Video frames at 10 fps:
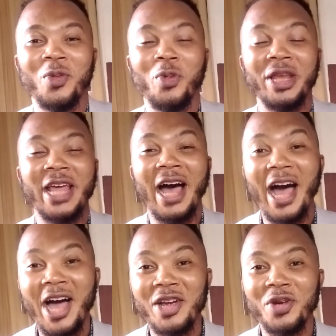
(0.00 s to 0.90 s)
When they are
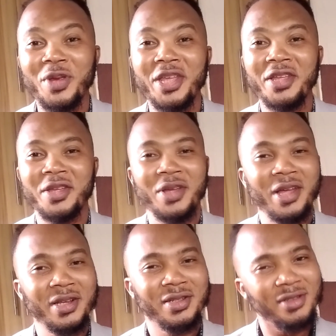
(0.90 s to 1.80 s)
angry,
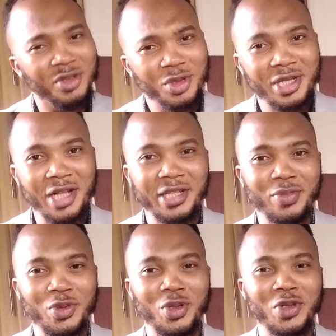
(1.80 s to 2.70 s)
you tell
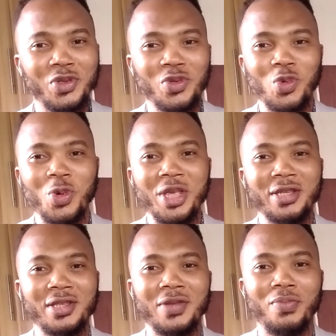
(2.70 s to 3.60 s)
them to just
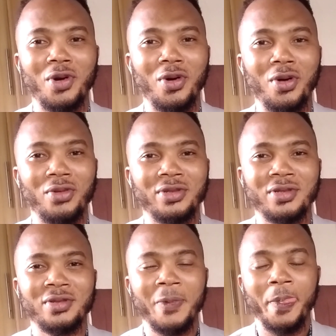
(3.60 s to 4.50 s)
squeeze the balls.